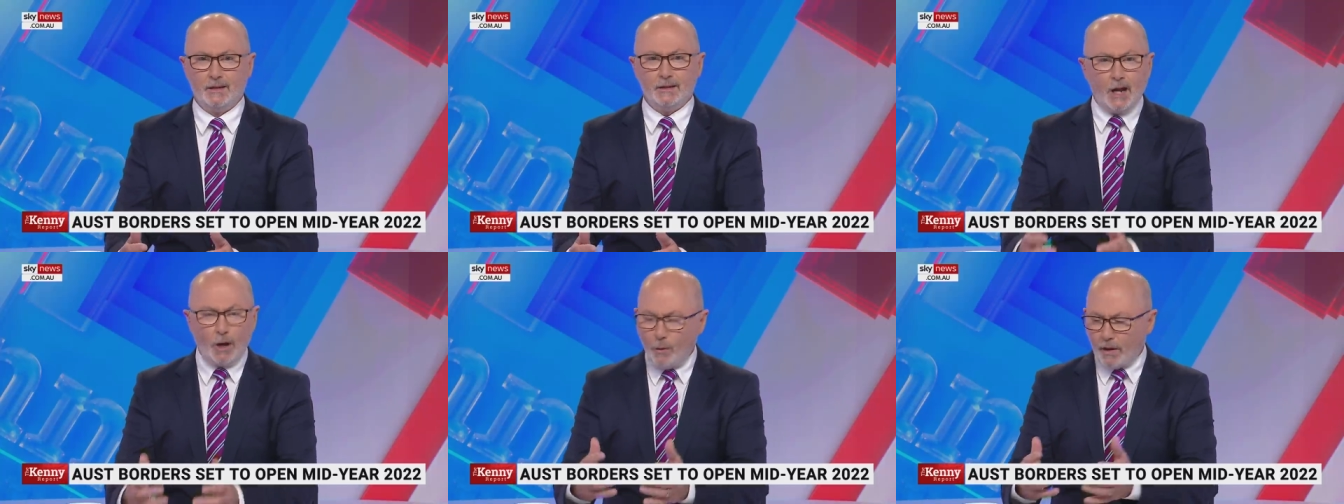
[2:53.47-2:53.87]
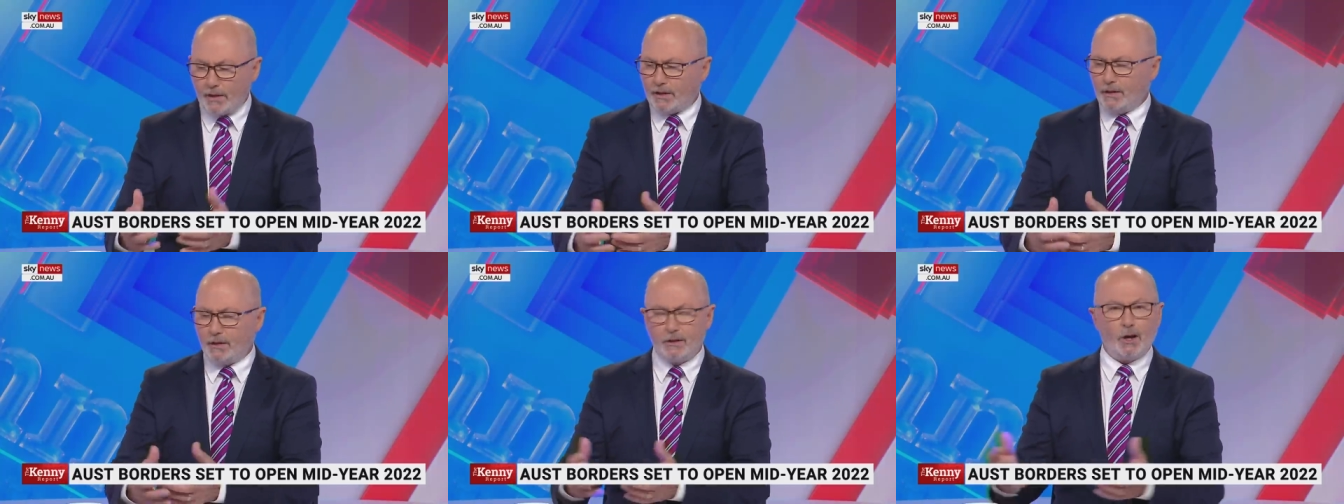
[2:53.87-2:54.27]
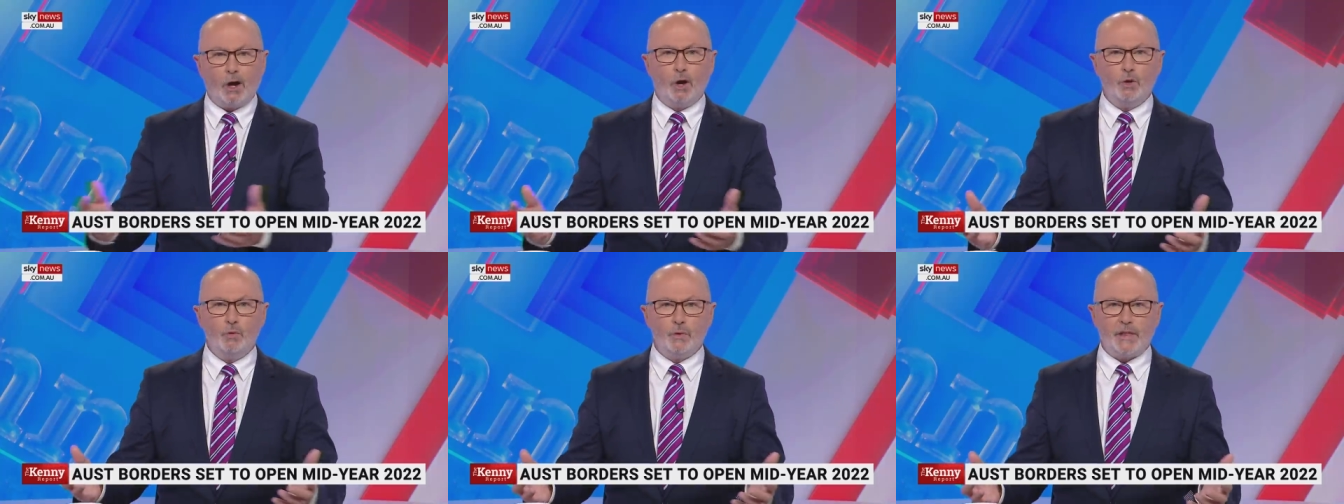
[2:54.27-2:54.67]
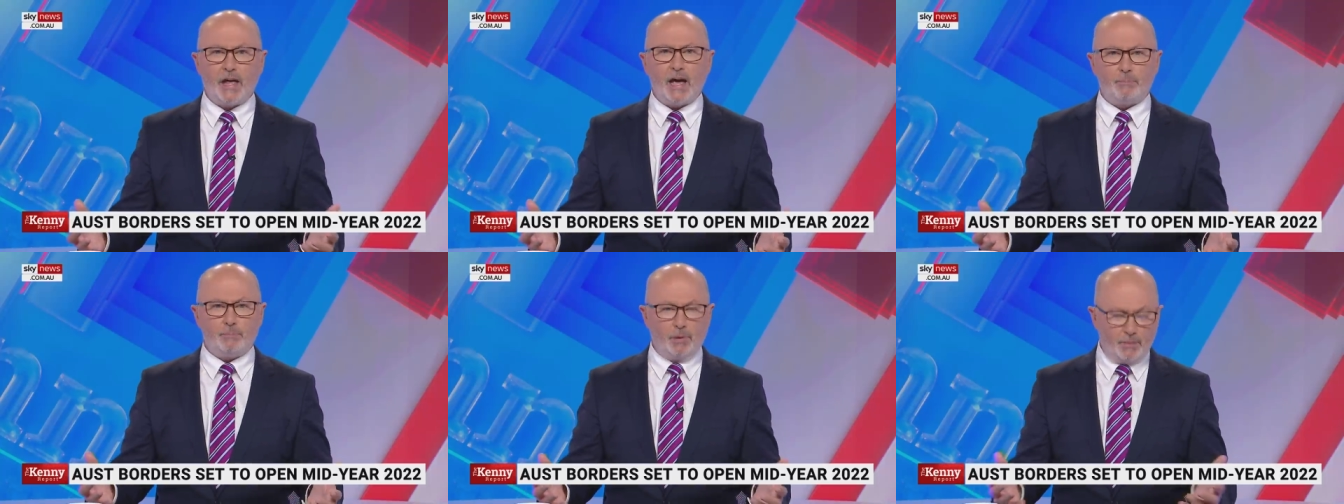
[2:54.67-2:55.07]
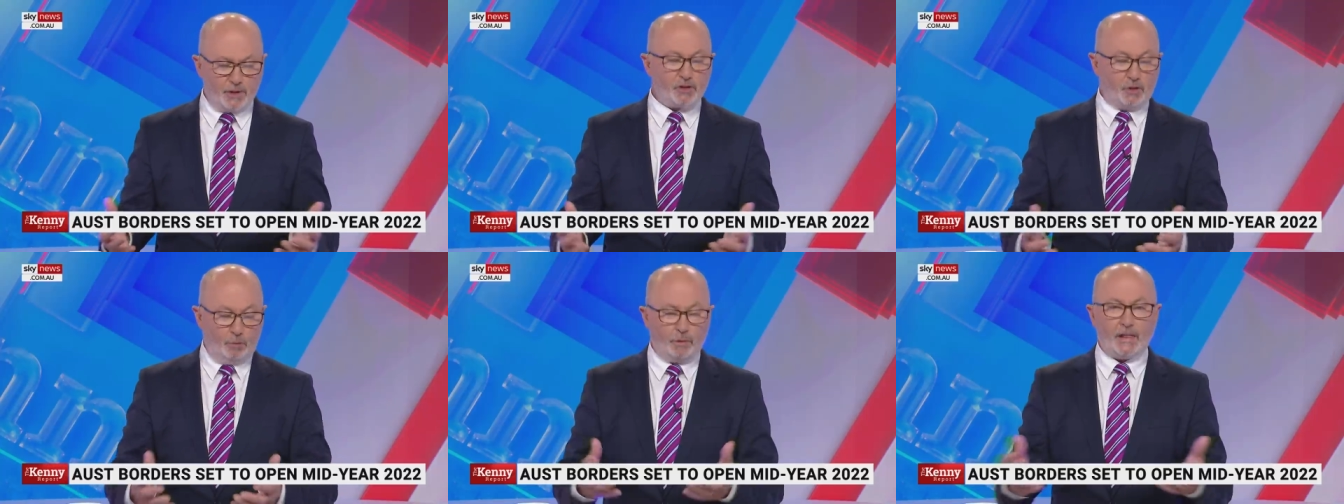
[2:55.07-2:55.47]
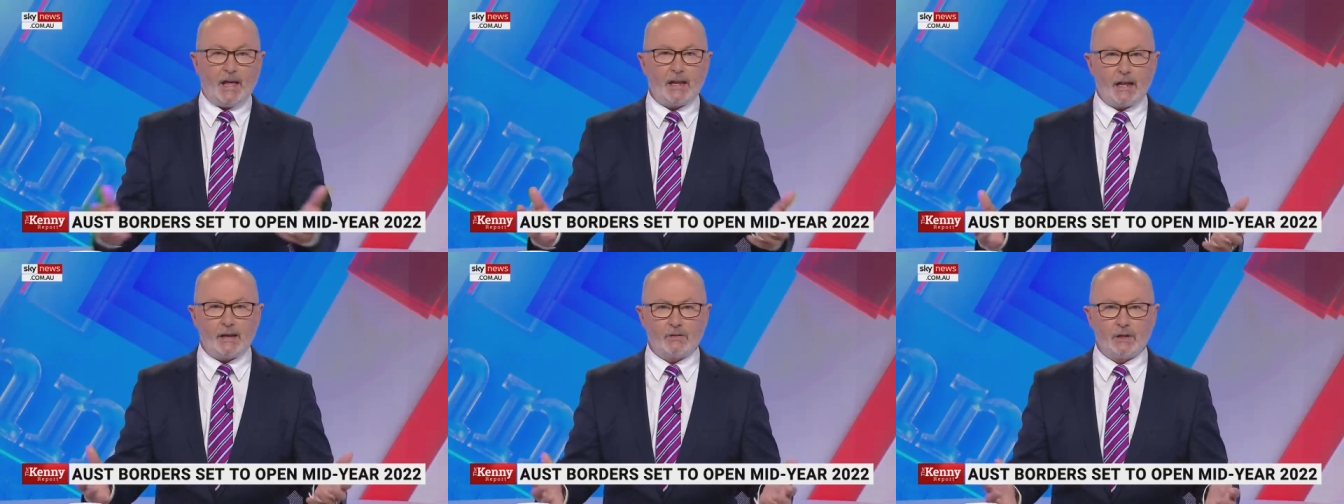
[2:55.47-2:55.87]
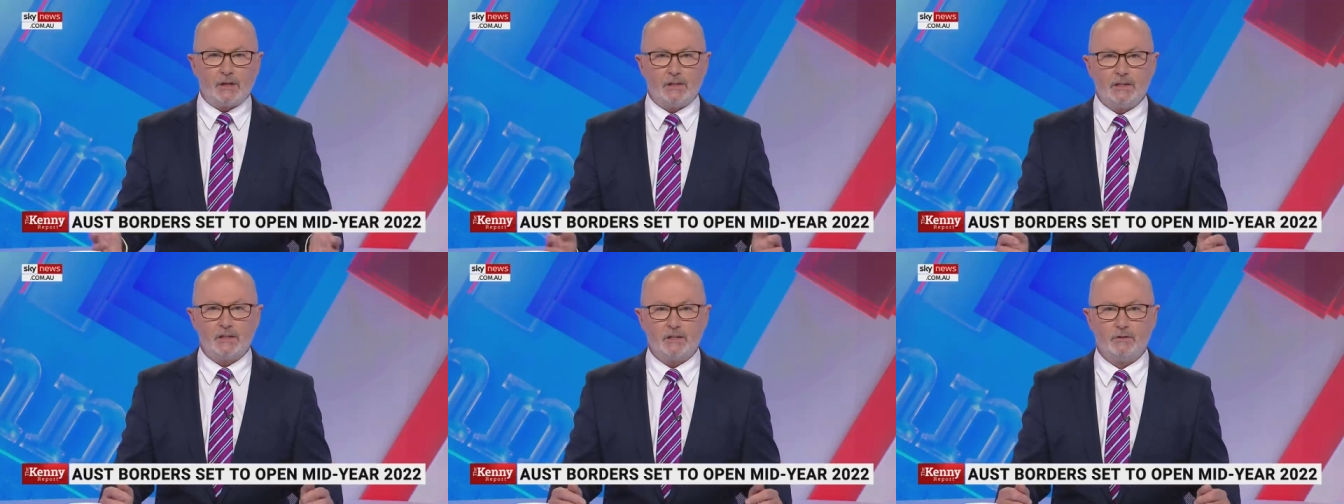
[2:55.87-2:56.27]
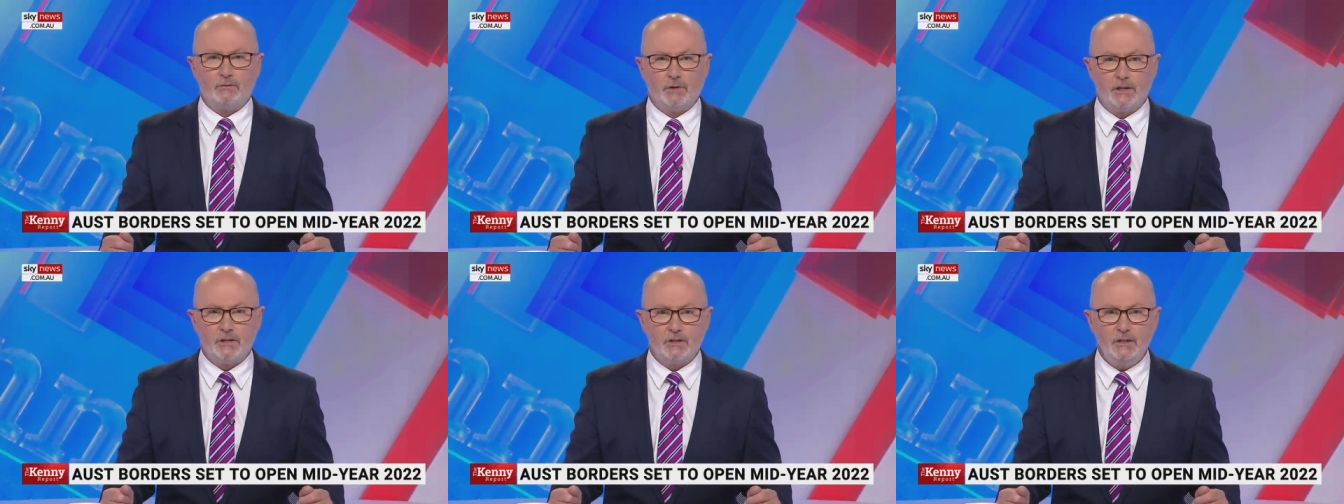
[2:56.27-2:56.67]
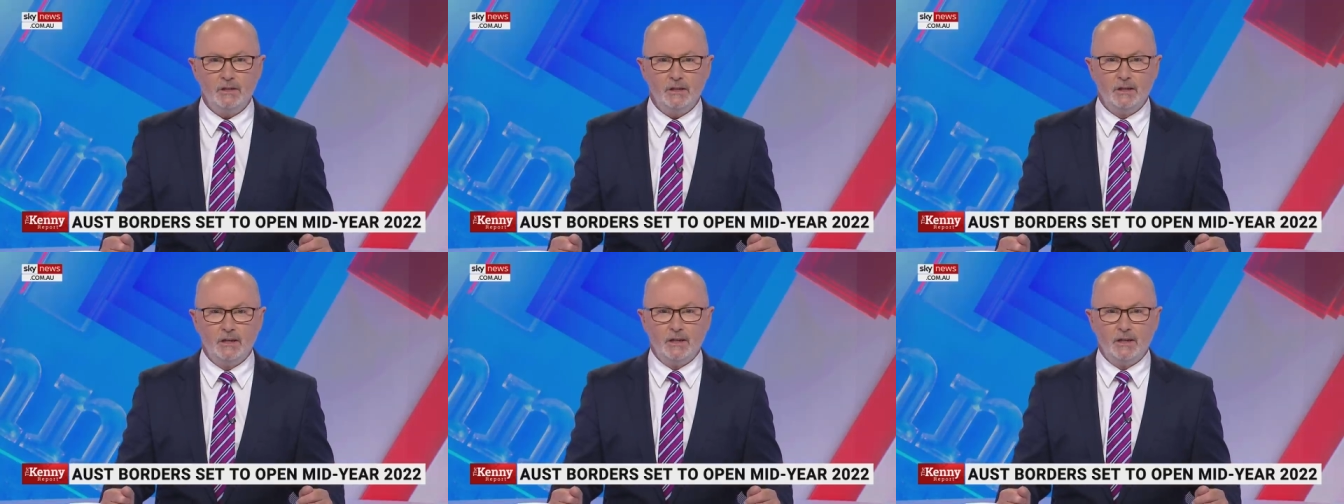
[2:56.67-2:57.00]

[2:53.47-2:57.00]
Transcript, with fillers: No one can go without permission, without having a decent reason.